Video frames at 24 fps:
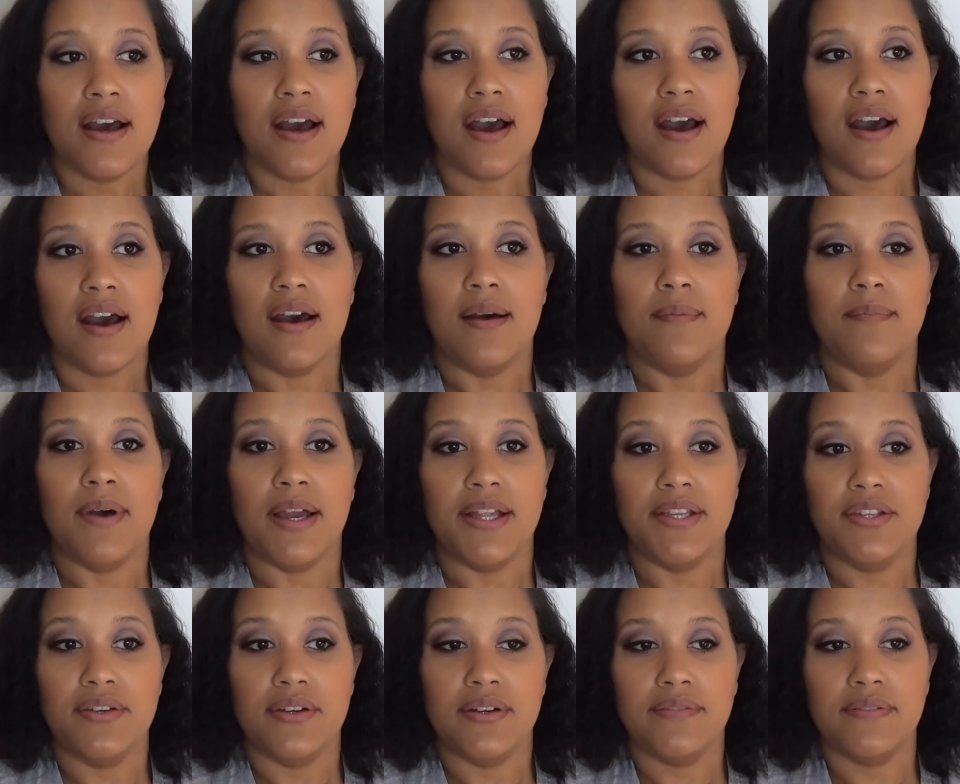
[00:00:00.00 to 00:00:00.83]
um, I
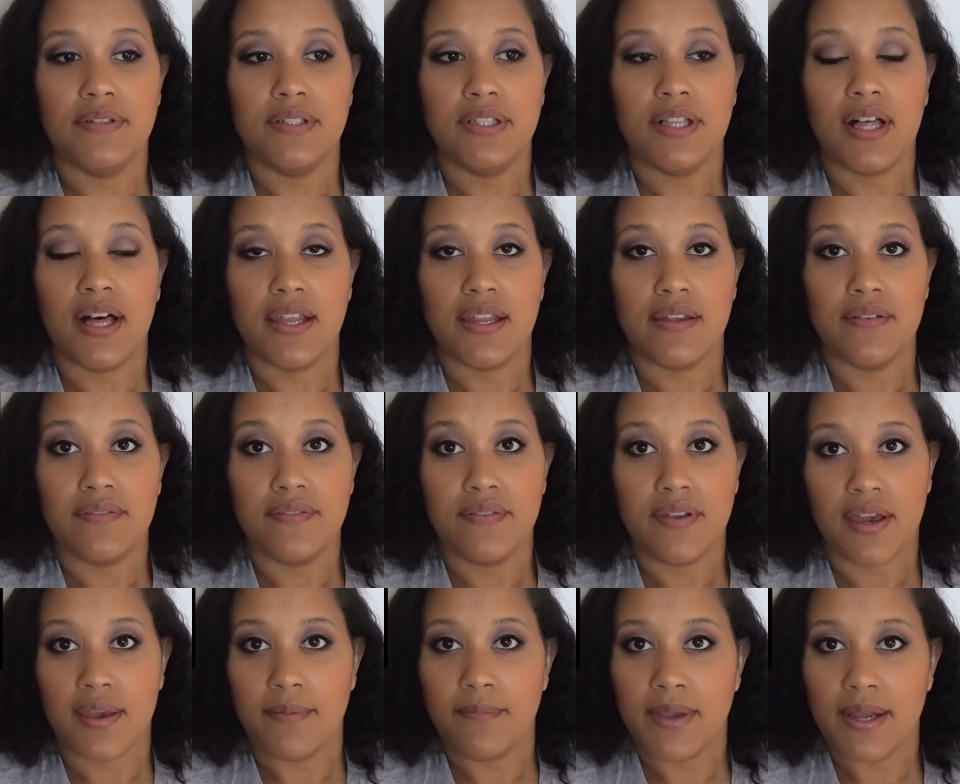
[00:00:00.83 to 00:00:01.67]
do have a lot of
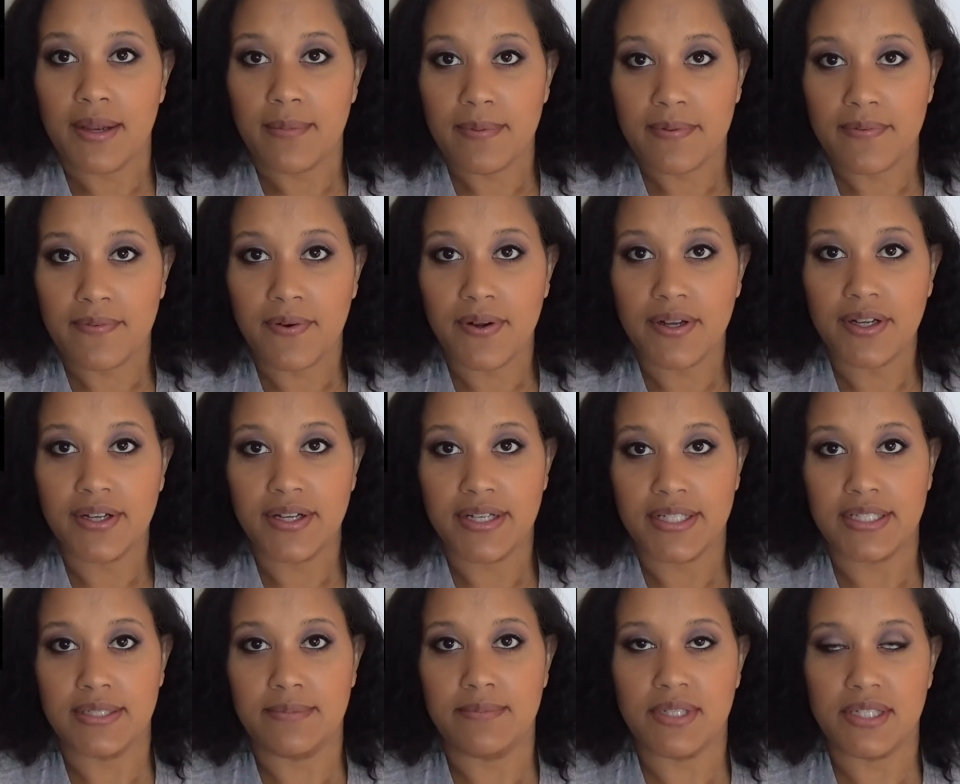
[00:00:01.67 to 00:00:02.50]
Nightmare Before
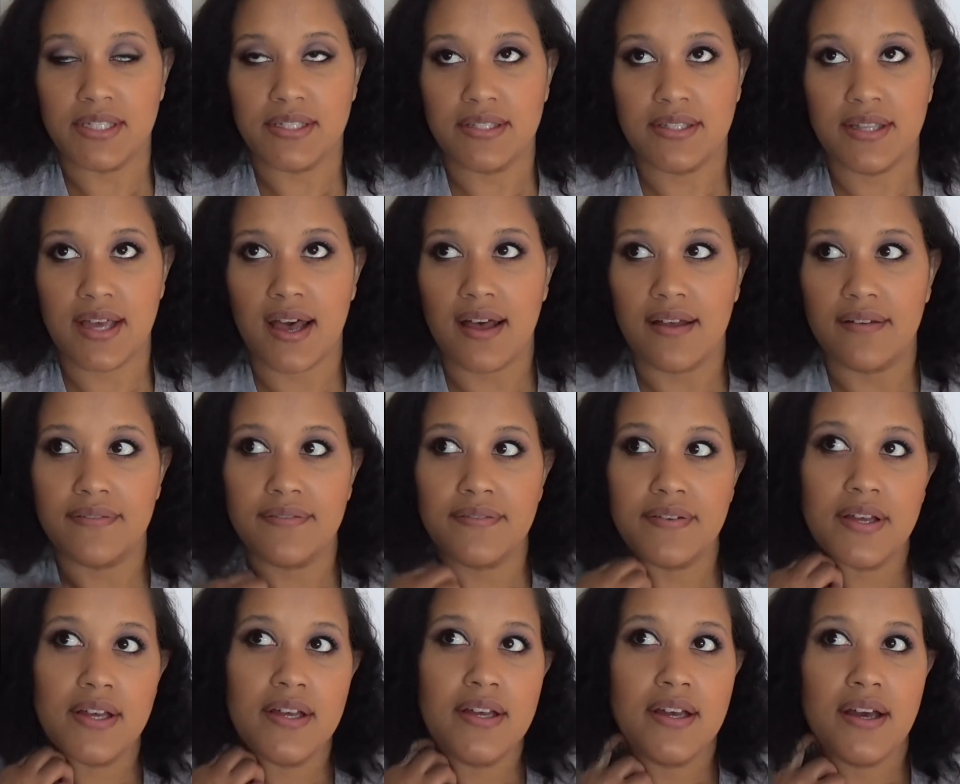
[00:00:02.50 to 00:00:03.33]
Christmas stuff.
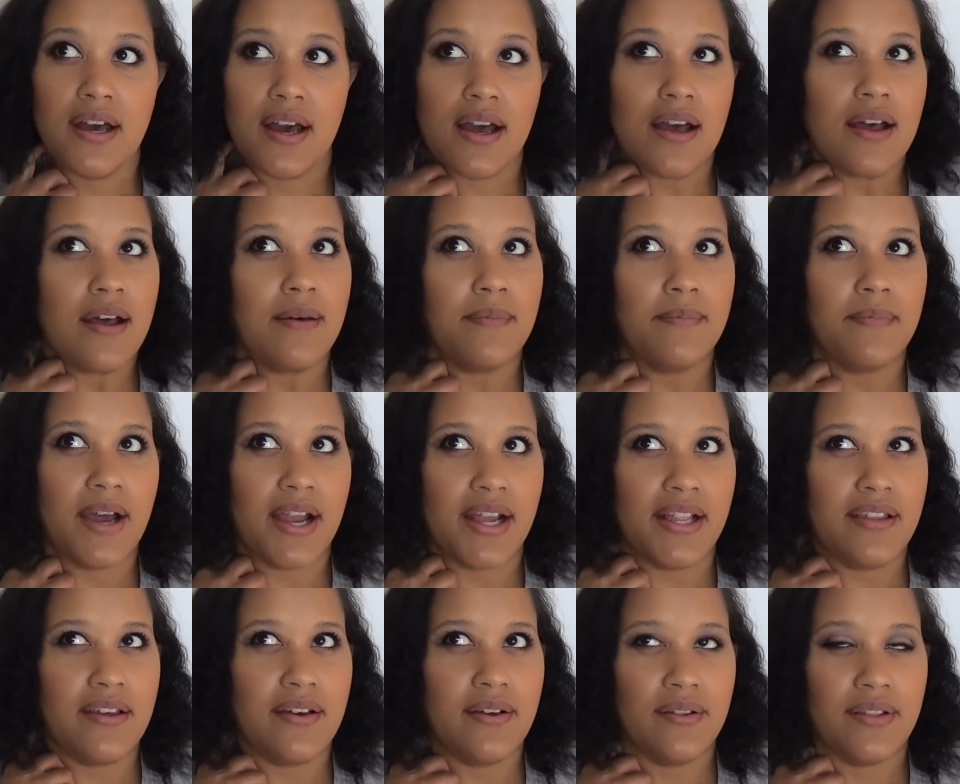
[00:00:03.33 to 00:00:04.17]
Um,
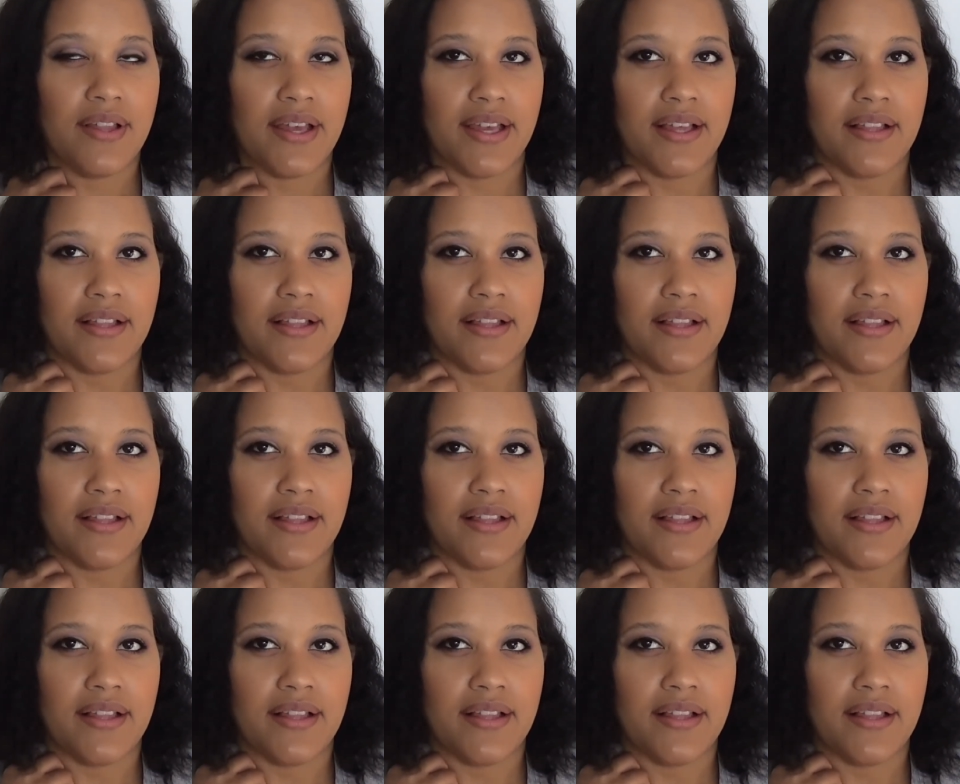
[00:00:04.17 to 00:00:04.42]
I know like